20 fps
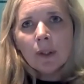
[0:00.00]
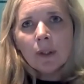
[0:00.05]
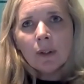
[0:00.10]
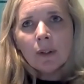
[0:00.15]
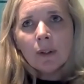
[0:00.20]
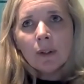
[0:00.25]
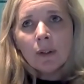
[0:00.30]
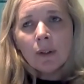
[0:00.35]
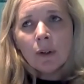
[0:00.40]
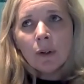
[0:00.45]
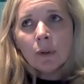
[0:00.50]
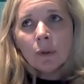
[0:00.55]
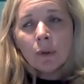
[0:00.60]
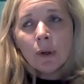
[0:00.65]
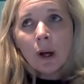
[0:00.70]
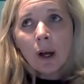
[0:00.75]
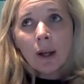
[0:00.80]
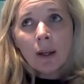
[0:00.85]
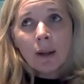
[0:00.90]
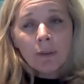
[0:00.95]
you know,
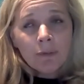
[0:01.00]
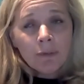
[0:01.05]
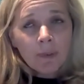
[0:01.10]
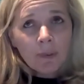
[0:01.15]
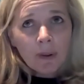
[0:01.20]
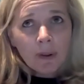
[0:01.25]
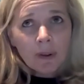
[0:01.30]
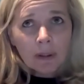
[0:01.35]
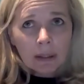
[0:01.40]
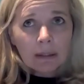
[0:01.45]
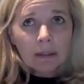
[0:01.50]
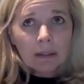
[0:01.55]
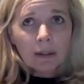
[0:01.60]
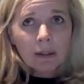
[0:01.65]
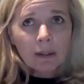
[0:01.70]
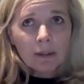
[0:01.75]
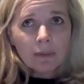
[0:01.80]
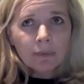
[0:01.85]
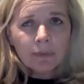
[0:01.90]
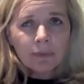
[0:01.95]
I have,
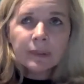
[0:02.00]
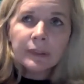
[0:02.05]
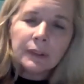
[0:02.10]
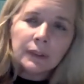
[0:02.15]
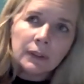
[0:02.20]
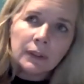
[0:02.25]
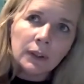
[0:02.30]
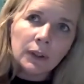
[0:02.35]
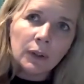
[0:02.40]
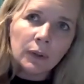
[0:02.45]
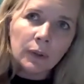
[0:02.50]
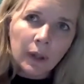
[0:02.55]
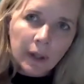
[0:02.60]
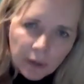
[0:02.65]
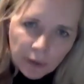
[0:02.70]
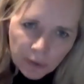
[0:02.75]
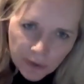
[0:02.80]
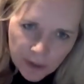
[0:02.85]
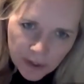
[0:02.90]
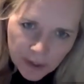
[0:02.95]
you know, I
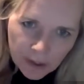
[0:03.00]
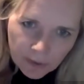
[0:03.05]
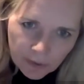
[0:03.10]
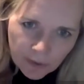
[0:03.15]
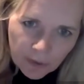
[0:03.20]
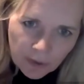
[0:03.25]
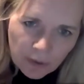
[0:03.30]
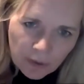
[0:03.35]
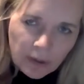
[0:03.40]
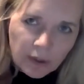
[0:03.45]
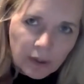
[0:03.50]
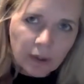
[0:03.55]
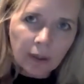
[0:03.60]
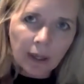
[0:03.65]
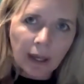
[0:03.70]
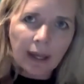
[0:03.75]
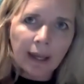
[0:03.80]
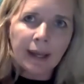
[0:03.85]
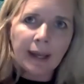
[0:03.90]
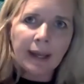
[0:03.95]
know it's difficult.
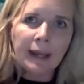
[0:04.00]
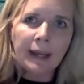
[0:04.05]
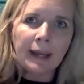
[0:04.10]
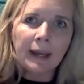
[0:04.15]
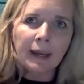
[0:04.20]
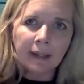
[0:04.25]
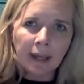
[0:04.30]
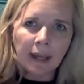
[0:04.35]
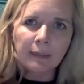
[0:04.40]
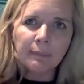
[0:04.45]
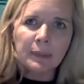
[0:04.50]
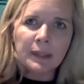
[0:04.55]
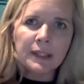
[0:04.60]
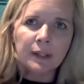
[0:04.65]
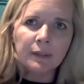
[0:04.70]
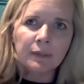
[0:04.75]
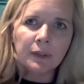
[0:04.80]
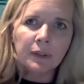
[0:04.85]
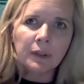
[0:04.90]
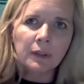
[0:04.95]
It can be
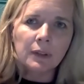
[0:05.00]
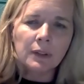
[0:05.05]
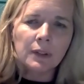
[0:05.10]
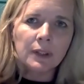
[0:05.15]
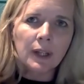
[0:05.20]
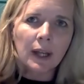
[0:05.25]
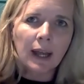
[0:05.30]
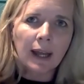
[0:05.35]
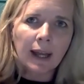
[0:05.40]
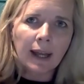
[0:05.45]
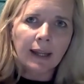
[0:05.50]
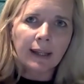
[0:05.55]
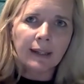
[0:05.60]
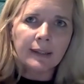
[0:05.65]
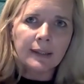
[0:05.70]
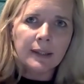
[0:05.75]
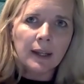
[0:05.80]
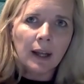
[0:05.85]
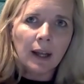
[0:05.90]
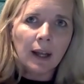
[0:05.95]
difficult,
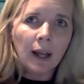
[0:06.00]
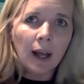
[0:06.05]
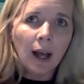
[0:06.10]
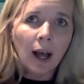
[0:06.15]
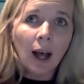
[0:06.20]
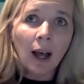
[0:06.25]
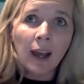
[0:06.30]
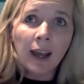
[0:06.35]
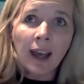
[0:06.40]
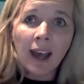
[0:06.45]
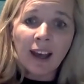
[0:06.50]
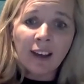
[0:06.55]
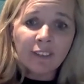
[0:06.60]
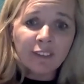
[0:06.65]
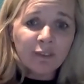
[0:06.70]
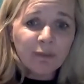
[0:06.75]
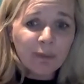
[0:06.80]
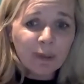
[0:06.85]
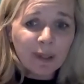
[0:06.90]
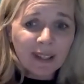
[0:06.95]
and I
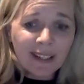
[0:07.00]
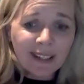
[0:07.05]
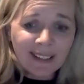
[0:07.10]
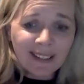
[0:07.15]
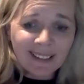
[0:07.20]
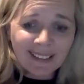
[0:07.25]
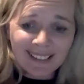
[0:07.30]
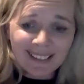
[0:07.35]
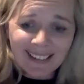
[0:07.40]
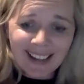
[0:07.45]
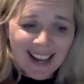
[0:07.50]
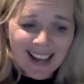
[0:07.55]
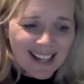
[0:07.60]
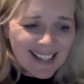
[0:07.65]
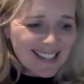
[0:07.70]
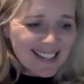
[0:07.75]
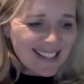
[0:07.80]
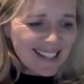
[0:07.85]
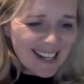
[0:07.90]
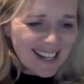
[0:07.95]
have been
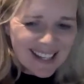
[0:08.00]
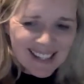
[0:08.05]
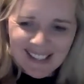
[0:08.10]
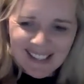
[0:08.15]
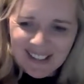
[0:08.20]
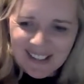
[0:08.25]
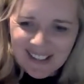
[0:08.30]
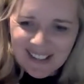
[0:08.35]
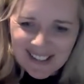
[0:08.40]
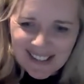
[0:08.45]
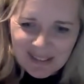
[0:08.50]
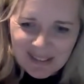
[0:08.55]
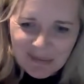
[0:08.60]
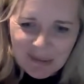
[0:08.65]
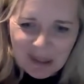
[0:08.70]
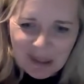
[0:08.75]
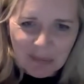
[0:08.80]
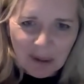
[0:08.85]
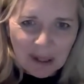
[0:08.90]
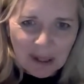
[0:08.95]
at stages
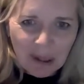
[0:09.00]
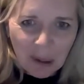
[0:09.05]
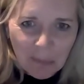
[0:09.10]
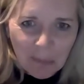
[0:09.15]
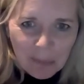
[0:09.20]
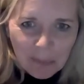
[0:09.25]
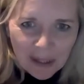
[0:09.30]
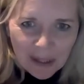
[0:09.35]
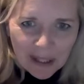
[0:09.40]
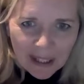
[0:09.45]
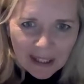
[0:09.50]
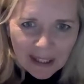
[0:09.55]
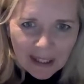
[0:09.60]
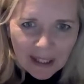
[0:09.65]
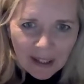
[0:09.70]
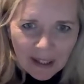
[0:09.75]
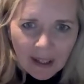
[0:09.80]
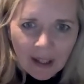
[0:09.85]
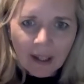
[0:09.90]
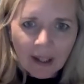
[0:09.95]
with my company
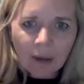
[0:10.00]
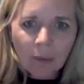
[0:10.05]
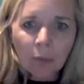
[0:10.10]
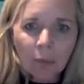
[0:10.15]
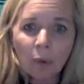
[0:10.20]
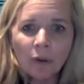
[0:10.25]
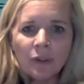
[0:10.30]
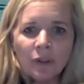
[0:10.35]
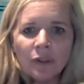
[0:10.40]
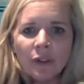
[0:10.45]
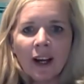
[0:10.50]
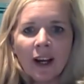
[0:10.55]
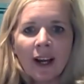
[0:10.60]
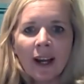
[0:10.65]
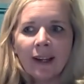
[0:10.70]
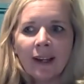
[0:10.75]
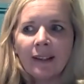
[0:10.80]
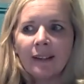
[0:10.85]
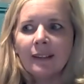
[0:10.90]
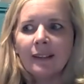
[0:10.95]

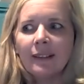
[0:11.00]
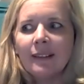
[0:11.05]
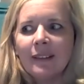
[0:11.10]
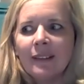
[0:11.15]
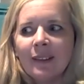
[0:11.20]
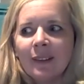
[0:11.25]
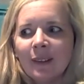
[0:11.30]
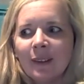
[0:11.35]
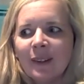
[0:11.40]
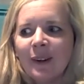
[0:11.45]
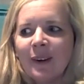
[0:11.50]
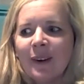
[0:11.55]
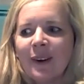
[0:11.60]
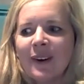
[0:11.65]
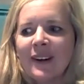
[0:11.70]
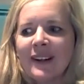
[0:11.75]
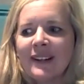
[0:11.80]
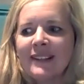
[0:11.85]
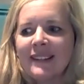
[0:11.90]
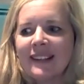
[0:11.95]
wondering, oh
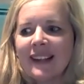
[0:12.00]
Lord,